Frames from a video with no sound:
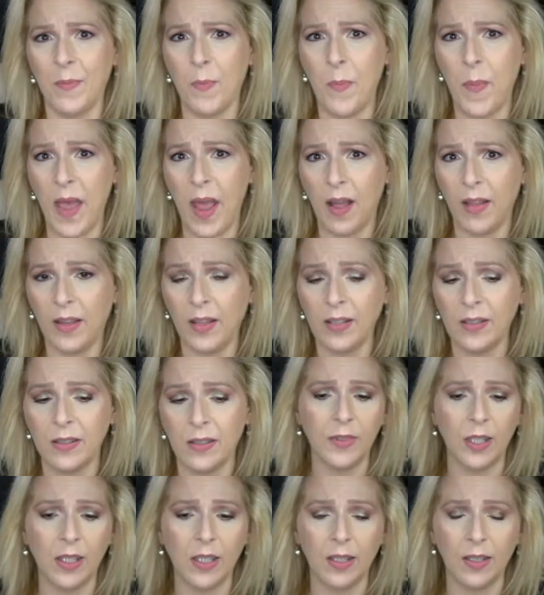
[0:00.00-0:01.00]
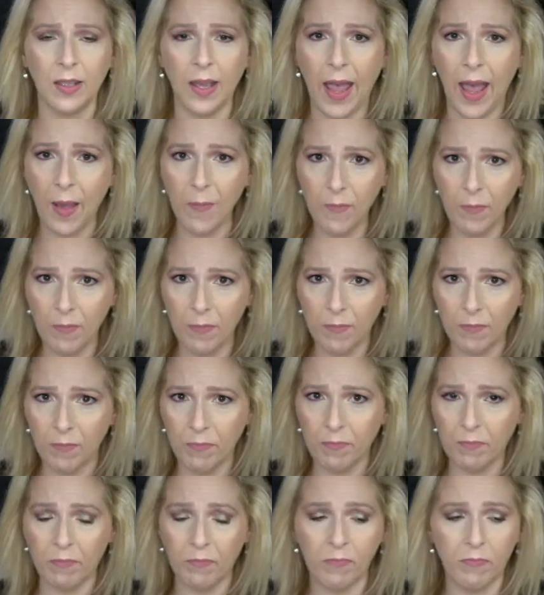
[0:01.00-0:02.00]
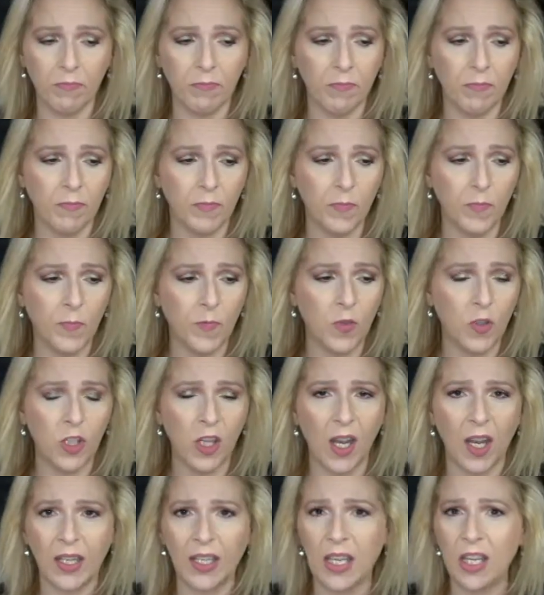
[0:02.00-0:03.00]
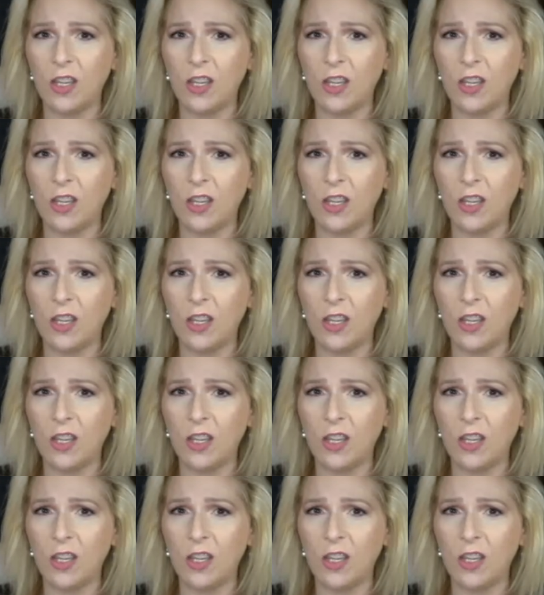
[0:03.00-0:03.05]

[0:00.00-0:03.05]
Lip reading: palette. The collab, Jackie,